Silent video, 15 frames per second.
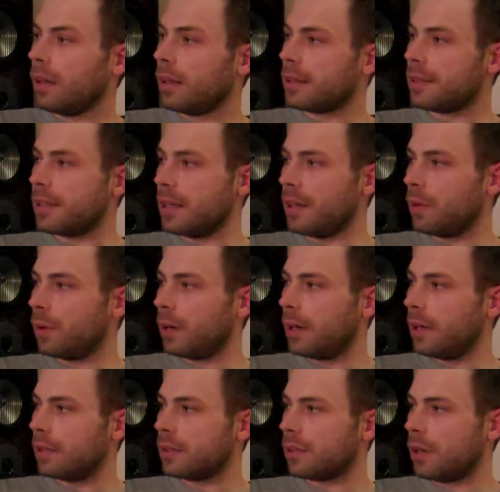Let's see
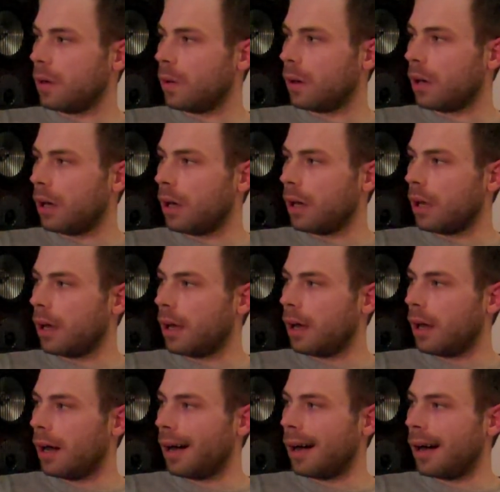what's going on.
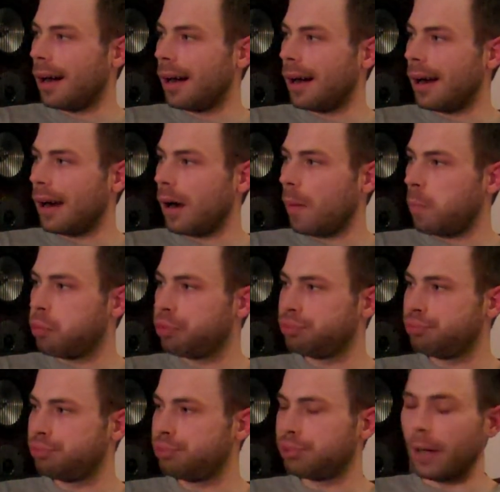
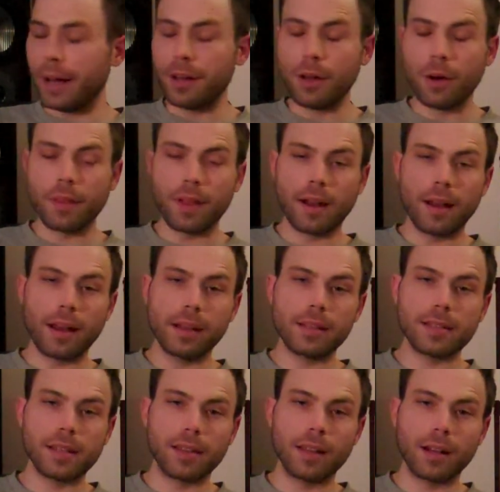I know that I
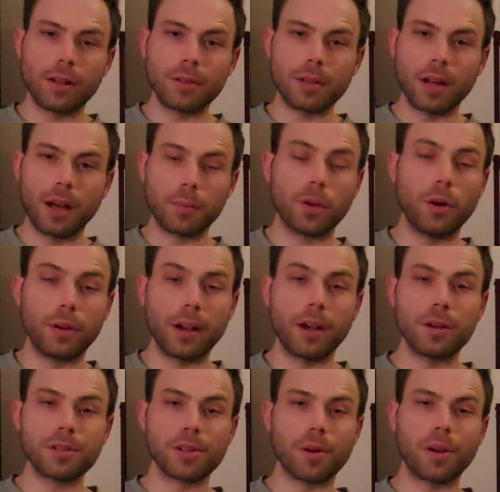said that I'm going to
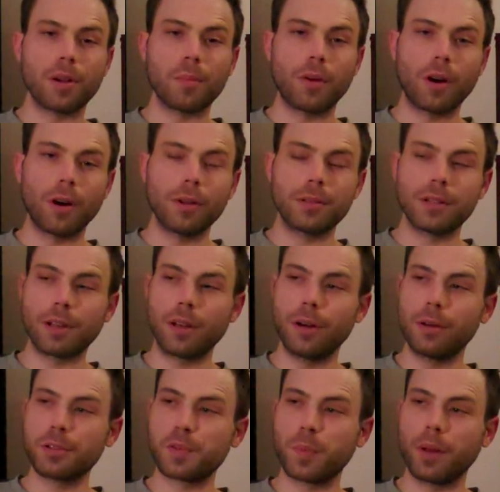Arizona tomorrow to
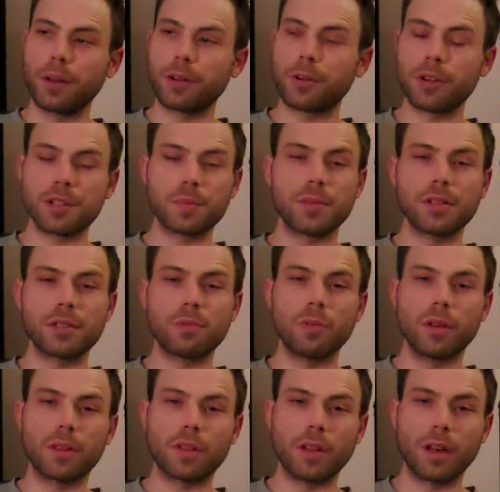go spend Christmas
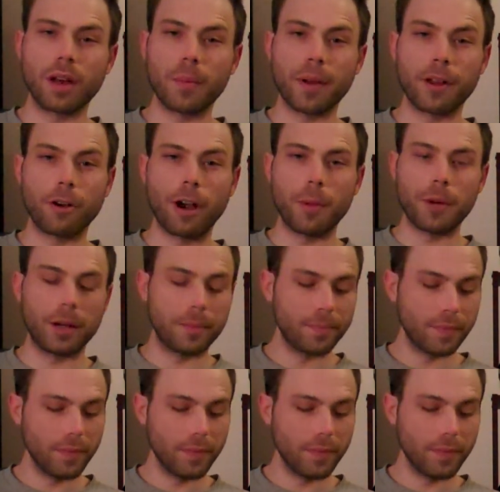with my grandma.